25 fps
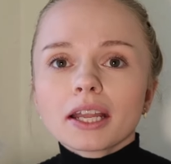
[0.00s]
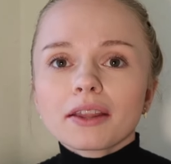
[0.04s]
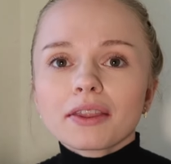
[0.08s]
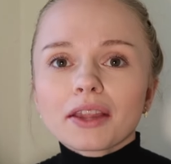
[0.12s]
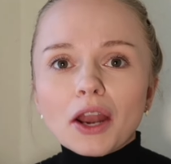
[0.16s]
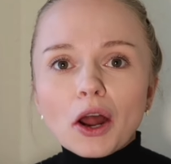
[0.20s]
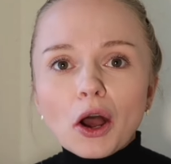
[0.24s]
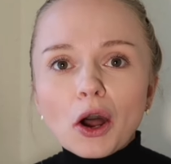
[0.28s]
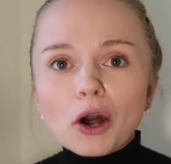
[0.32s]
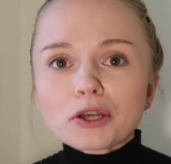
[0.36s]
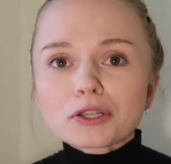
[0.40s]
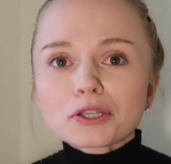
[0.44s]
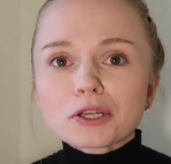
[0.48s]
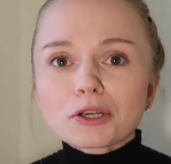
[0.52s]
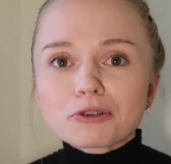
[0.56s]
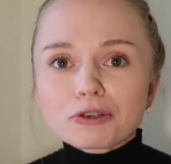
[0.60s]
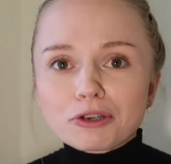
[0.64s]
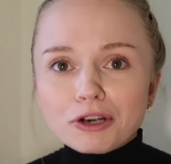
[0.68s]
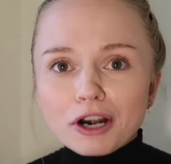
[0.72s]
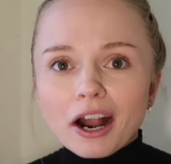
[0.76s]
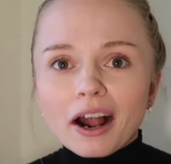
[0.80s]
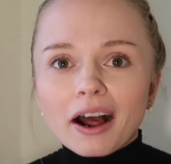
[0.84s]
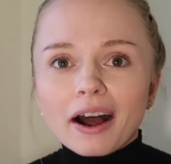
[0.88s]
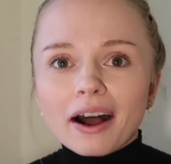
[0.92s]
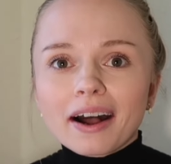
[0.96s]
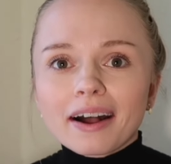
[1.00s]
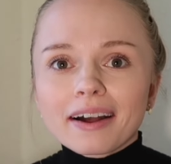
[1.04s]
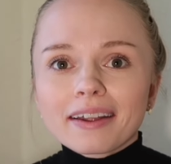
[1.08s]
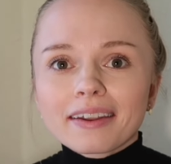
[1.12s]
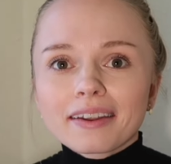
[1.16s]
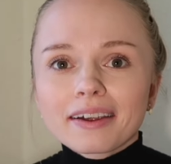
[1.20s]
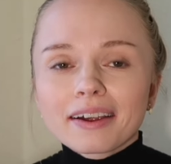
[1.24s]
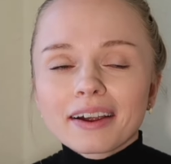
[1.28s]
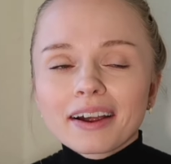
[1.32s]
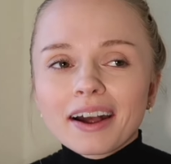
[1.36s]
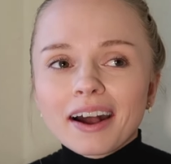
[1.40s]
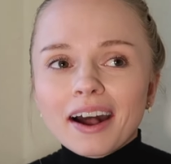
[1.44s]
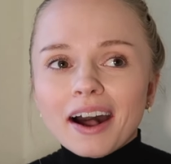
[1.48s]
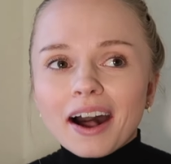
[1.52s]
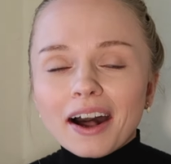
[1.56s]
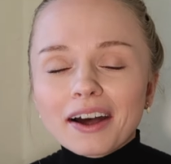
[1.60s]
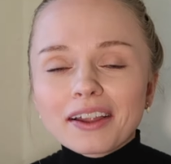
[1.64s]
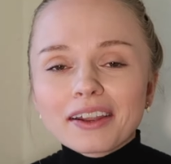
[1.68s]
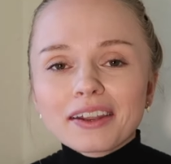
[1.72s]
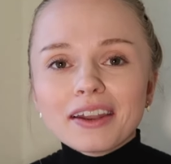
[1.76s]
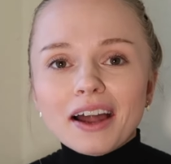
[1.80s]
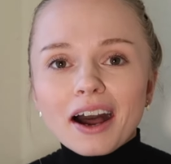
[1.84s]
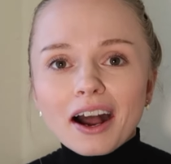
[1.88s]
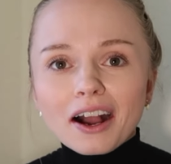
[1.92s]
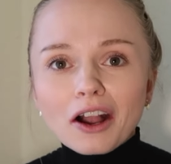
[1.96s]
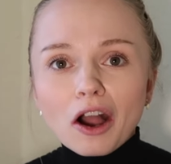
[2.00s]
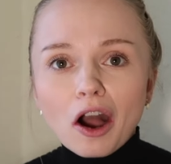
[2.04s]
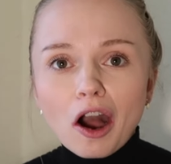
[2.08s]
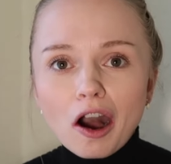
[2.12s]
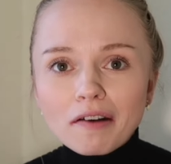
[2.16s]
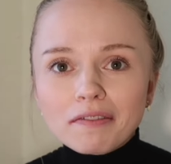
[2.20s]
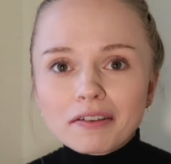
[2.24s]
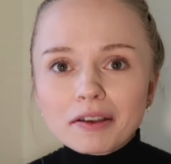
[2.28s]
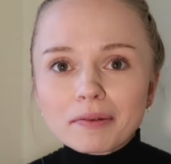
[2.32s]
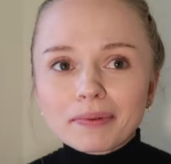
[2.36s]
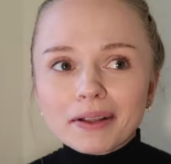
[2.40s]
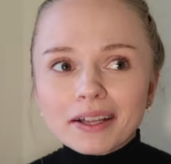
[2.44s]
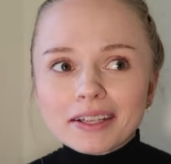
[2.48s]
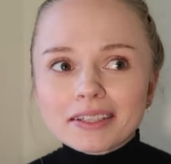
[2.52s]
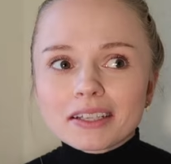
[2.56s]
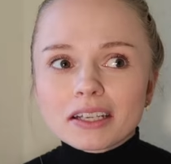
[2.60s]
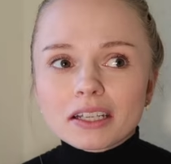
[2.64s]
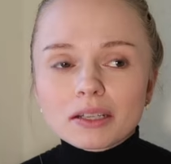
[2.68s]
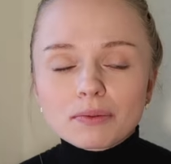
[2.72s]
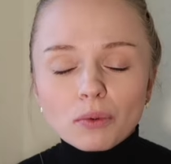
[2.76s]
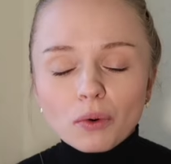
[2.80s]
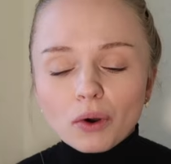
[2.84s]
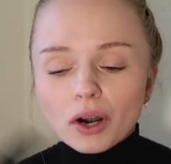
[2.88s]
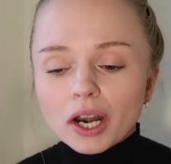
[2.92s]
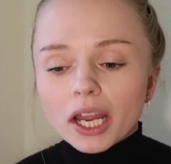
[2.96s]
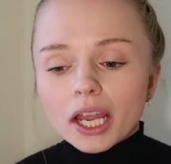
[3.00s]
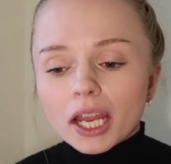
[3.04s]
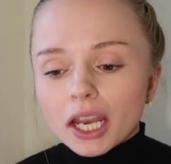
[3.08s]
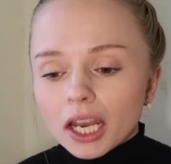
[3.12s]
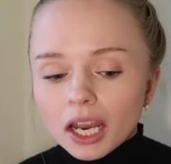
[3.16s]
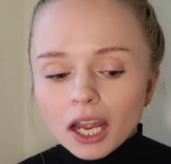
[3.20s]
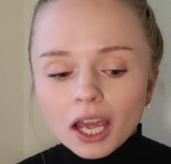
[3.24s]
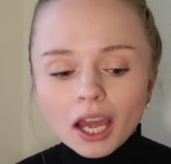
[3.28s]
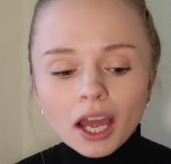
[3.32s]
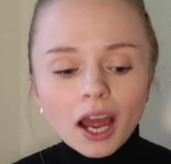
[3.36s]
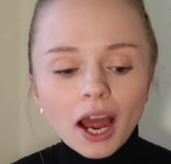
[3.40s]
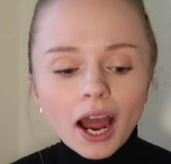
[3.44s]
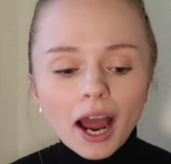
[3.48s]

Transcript: And then I also tried a coffee place this morning.